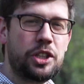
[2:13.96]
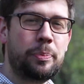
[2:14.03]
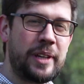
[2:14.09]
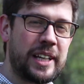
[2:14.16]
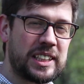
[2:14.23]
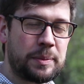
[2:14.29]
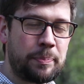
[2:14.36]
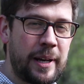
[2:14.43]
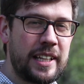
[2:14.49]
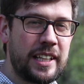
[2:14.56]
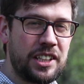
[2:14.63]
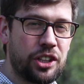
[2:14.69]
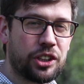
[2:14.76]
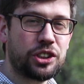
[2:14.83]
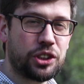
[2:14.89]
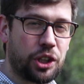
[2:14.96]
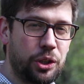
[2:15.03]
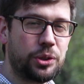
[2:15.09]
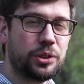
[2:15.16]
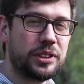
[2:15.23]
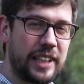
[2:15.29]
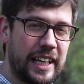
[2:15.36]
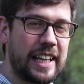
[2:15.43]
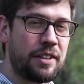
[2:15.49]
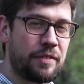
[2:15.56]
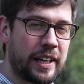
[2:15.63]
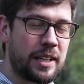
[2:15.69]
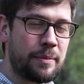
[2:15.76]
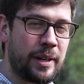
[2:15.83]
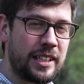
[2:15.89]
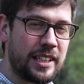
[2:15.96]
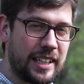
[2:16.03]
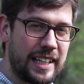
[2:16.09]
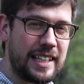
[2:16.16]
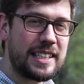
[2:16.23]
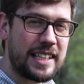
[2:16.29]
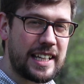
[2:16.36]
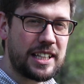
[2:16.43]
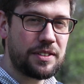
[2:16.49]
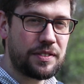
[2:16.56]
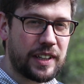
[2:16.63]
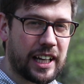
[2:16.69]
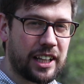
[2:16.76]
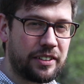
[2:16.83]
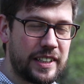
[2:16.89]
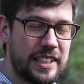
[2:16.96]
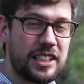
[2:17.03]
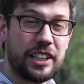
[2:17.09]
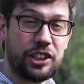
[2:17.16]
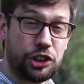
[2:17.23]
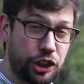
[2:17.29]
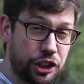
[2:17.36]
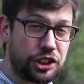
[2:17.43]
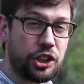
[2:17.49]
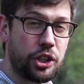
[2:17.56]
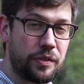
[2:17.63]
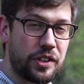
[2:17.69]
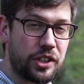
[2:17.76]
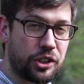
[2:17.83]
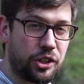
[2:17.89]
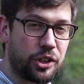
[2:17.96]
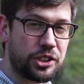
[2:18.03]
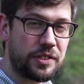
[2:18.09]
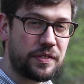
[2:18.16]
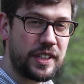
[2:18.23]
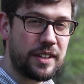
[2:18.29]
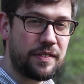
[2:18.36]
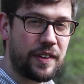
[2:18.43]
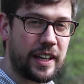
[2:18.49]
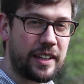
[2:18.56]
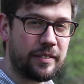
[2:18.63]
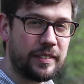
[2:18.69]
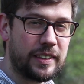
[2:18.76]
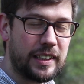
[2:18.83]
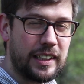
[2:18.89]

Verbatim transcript: you'll be expending your total daily recommended intake of calories just over the course of the event.